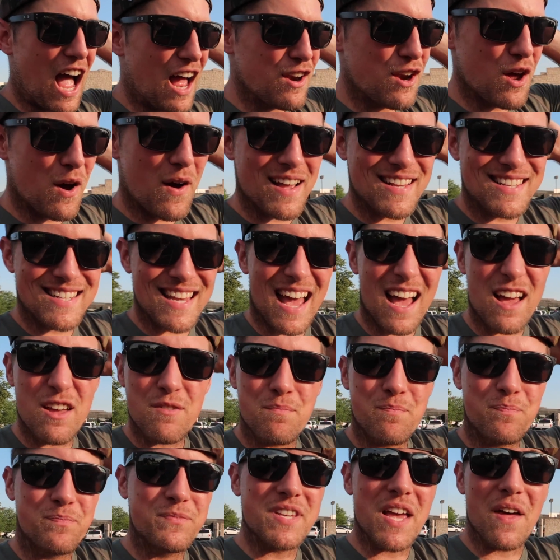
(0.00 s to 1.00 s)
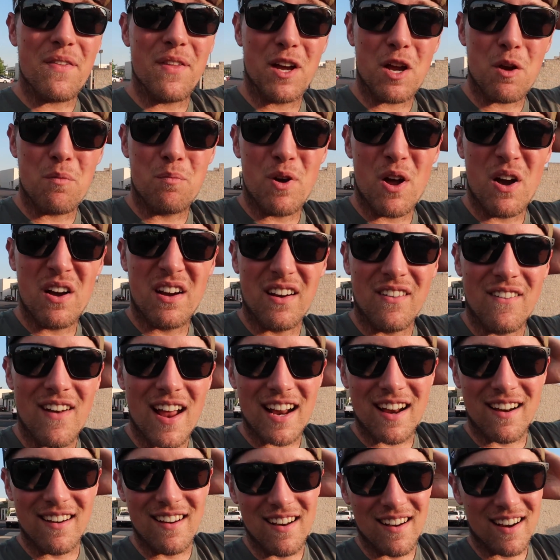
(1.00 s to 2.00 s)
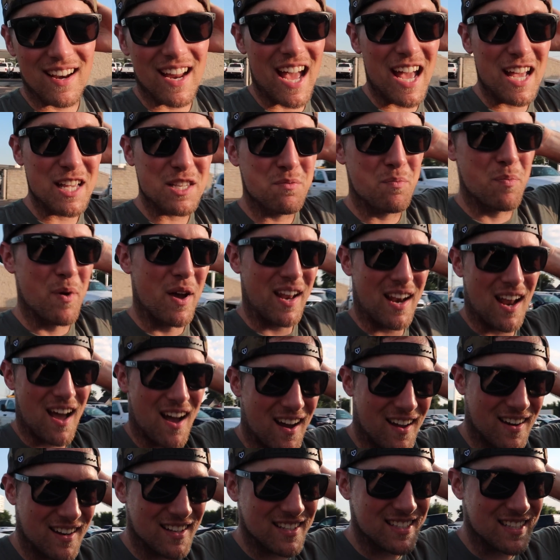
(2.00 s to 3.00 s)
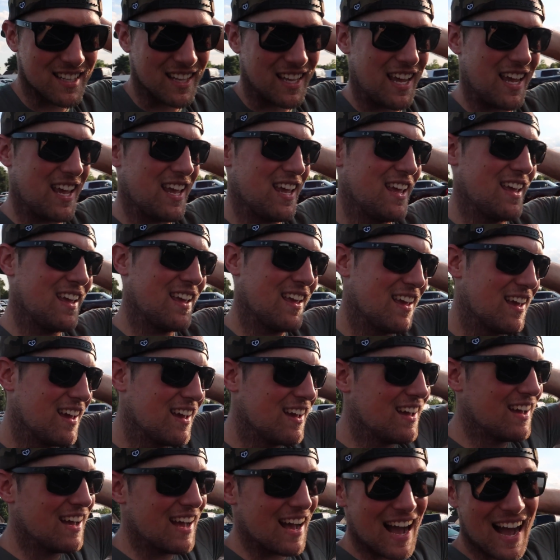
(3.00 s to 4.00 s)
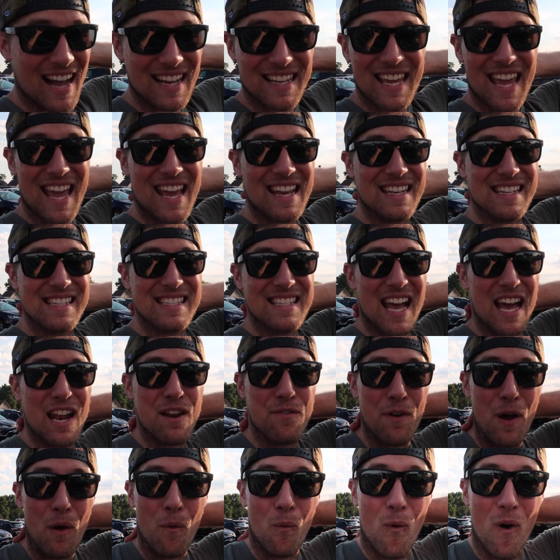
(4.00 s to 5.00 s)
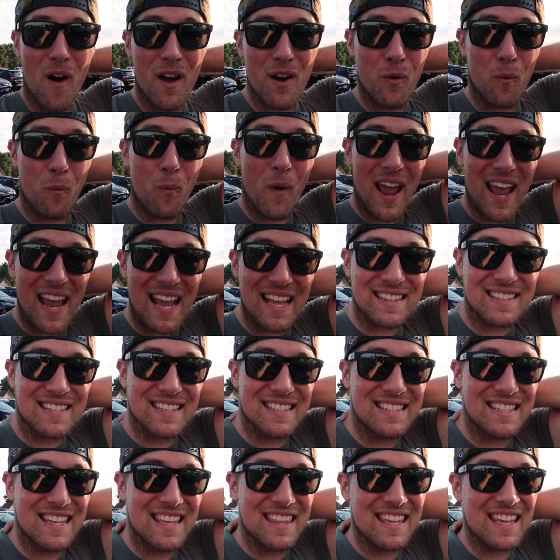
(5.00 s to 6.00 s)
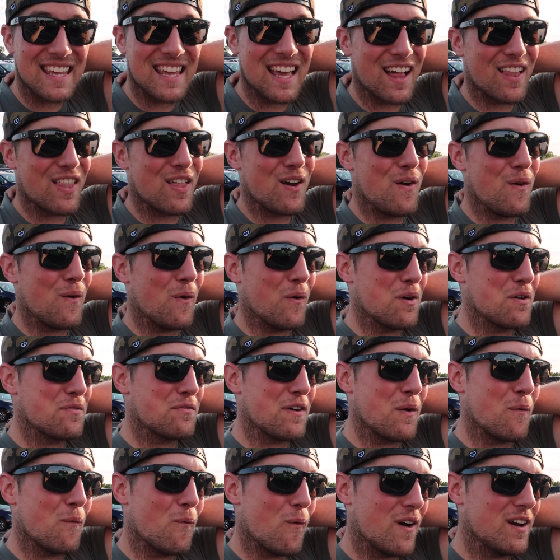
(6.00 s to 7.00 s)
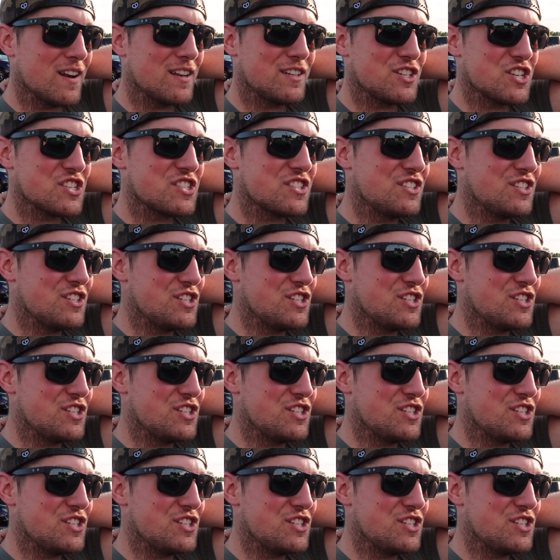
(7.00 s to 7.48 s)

I know I sound like a broken record here, guys, but honestly, I can't decide if I want to wait to see the yellow or if I want to just